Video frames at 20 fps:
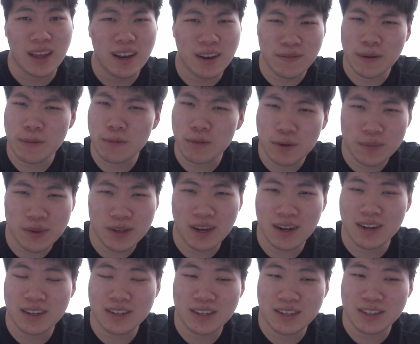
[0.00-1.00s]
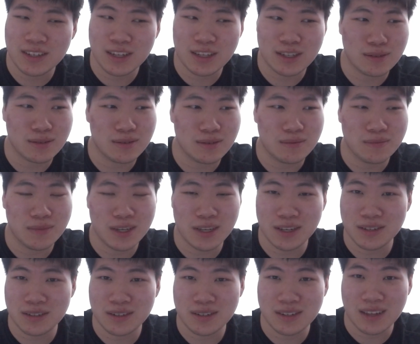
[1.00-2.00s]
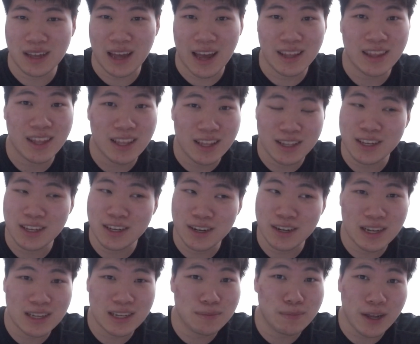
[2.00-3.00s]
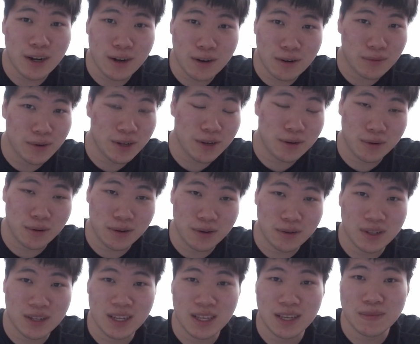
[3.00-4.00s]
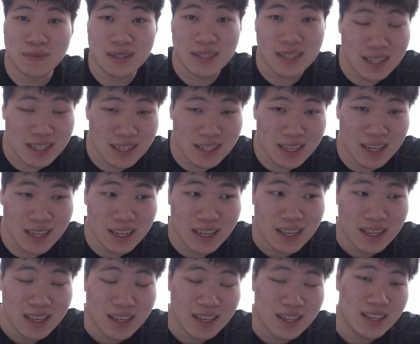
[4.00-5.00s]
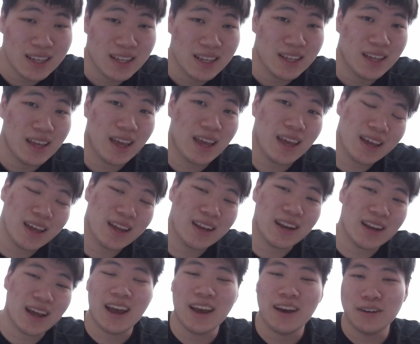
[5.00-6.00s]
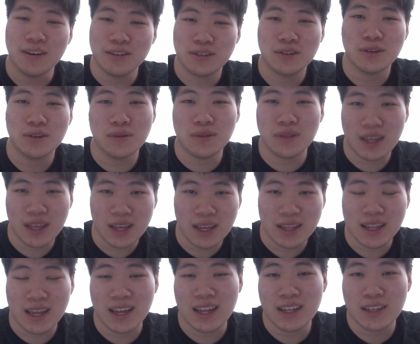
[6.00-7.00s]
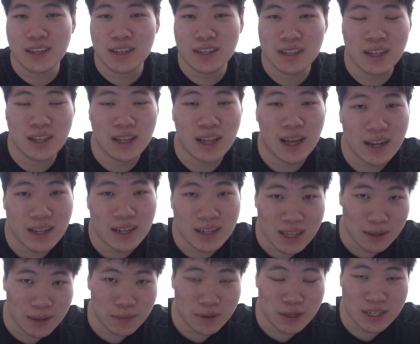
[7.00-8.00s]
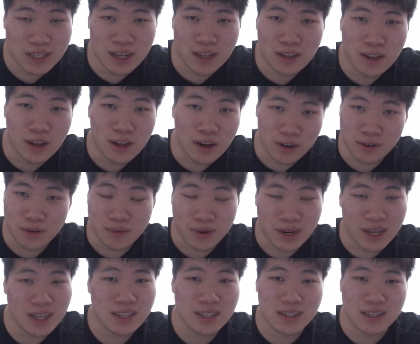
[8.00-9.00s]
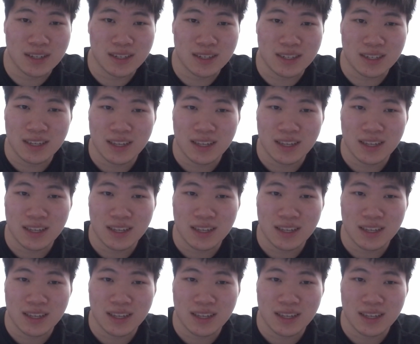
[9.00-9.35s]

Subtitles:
if I'm going to be honest, it's just because I think the gun has better recoil than the M60, and I also think that it does a lot of damage at longer ranges.